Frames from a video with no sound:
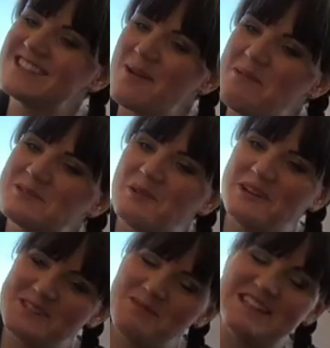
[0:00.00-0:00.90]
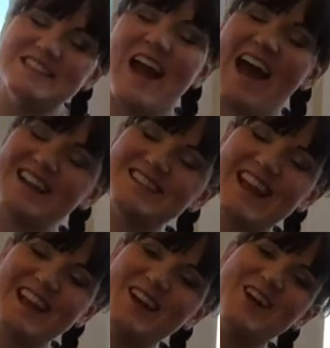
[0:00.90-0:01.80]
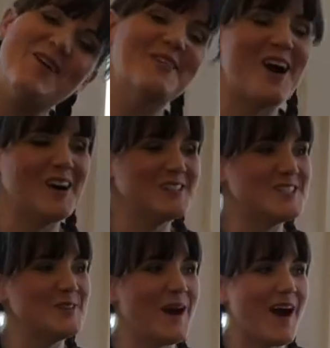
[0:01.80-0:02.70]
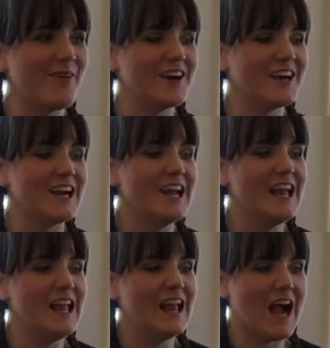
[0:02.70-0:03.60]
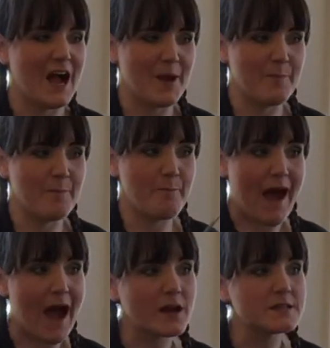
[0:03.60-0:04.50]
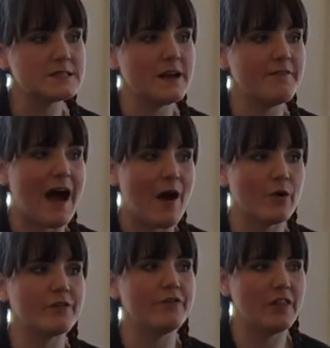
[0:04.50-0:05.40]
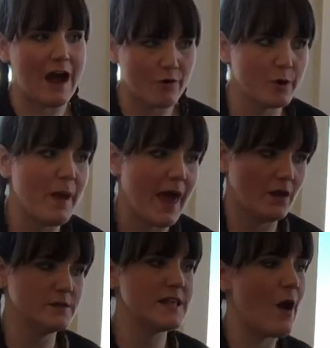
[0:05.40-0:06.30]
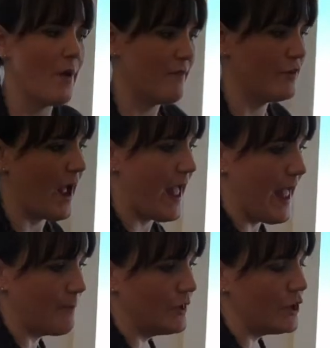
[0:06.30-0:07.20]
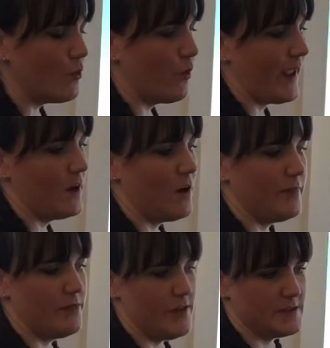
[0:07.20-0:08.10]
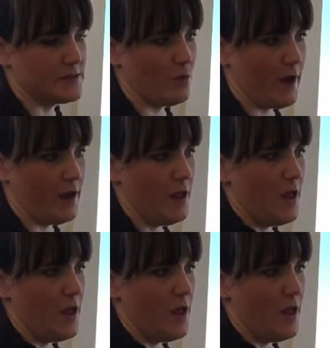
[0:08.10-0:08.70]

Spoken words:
step is going to be to add a second coat onto our backs of our flower petals. However, I am going to wait on this one.